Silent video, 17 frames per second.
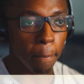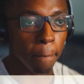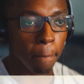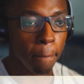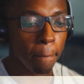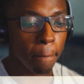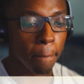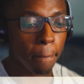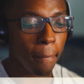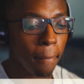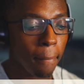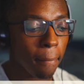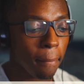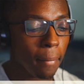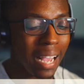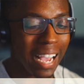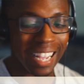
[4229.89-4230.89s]
At this
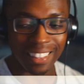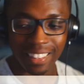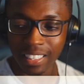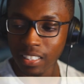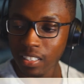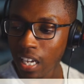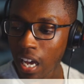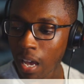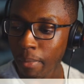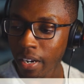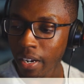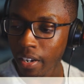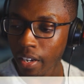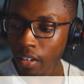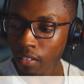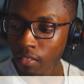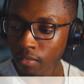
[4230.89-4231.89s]
time at night,
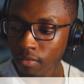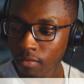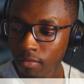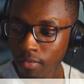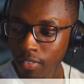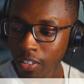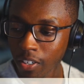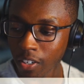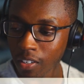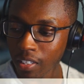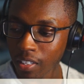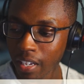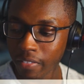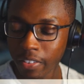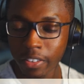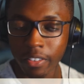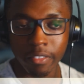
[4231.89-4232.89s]
11,
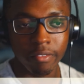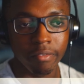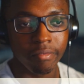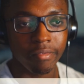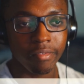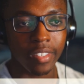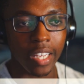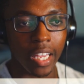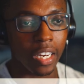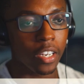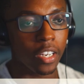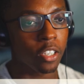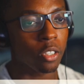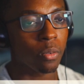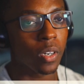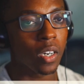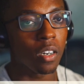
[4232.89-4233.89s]
getting near 12,
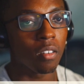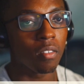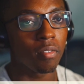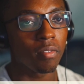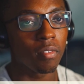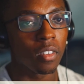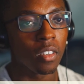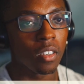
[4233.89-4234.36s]
midnight,